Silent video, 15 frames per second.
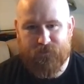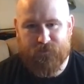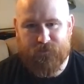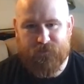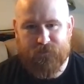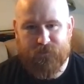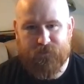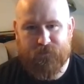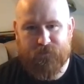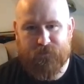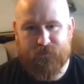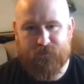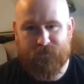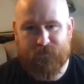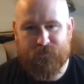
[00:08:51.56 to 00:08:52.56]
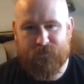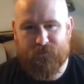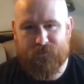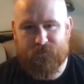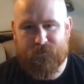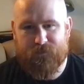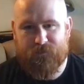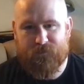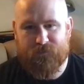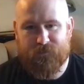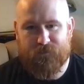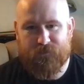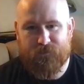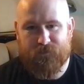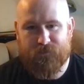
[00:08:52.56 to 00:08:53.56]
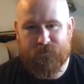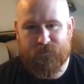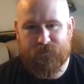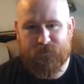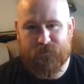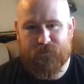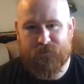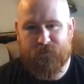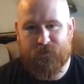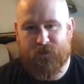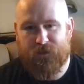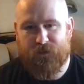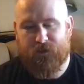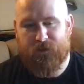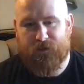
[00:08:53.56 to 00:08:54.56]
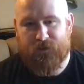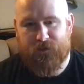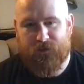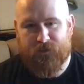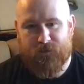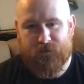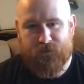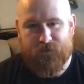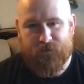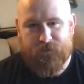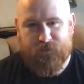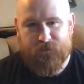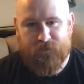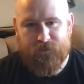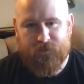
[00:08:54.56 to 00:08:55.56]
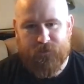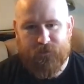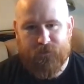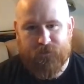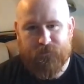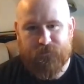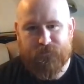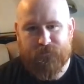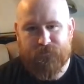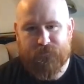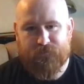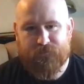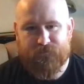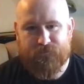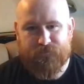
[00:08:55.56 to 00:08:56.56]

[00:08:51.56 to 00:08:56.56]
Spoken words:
(silent)